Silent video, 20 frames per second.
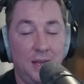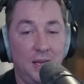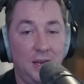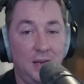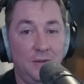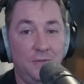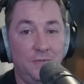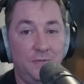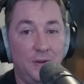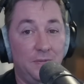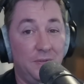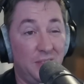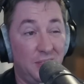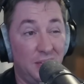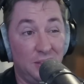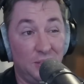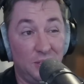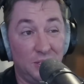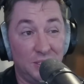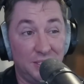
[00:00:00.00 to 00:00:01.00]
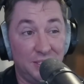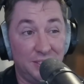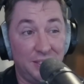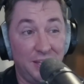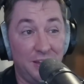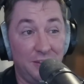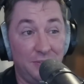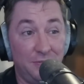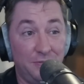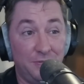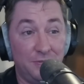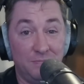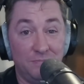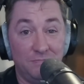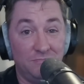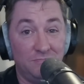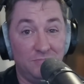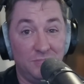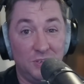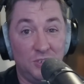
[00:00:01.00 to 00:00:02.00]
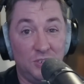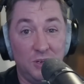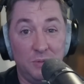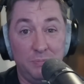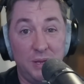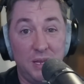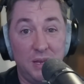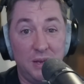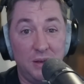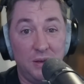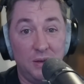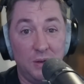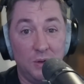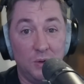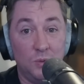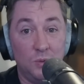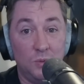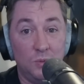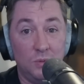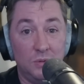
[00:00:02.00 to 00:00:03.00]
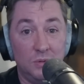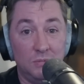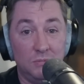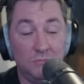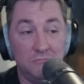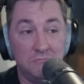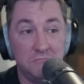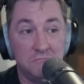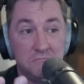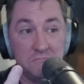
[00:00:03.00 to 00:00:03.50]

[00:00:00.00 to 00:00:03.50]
And if everything looks safe, there should be no